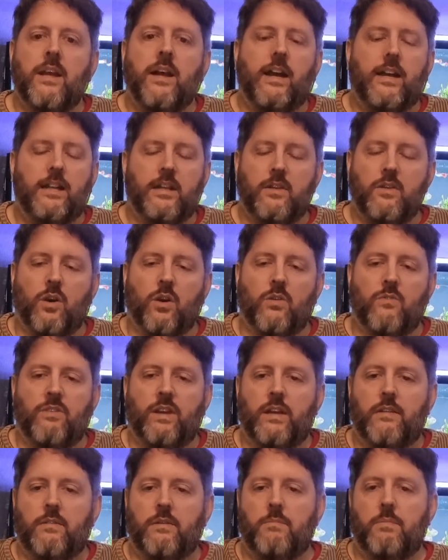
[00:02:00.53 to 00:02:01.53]
and he knocked
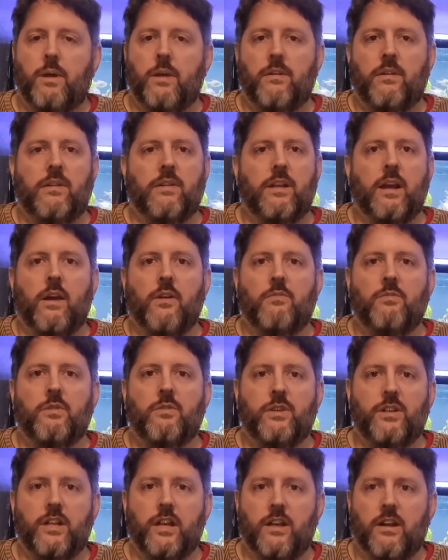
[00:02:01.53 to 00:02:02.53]
that opponent out
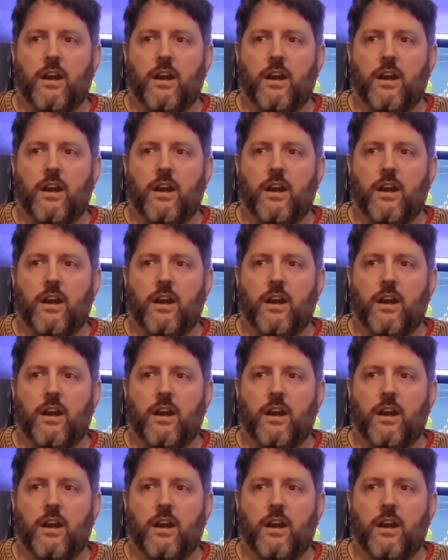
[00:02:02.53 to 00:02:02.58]
within a